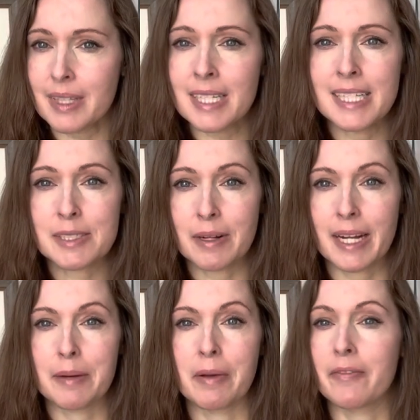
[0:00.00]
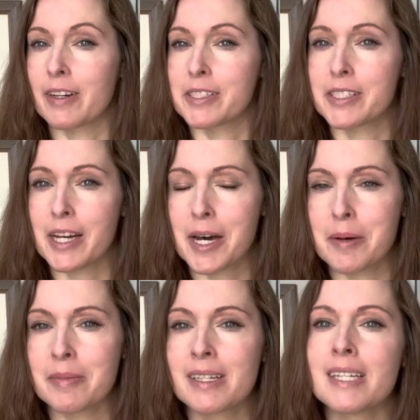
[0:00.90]
That's where I got my first
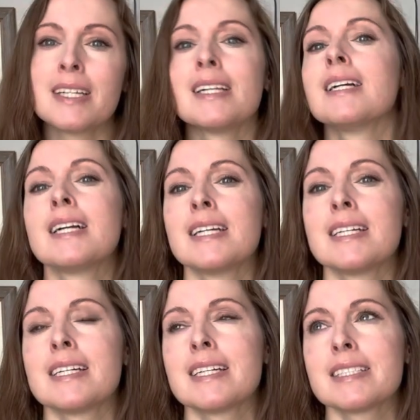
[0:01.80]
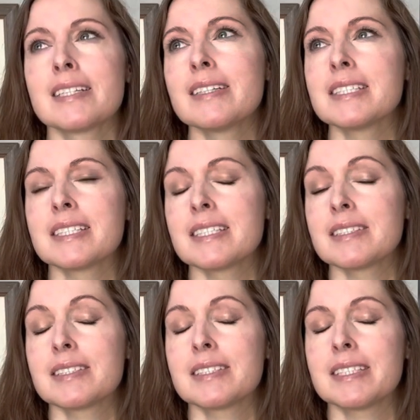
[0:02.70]
job. So
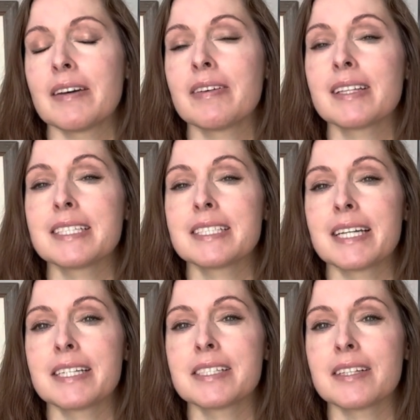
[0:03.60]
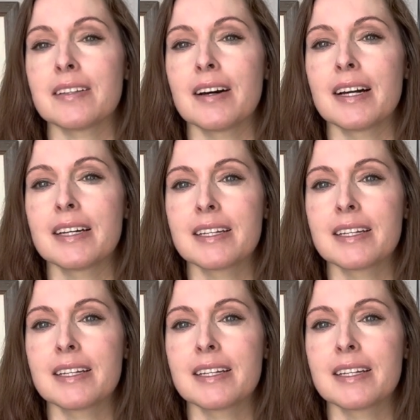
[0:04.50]
it's definitely changed a lot.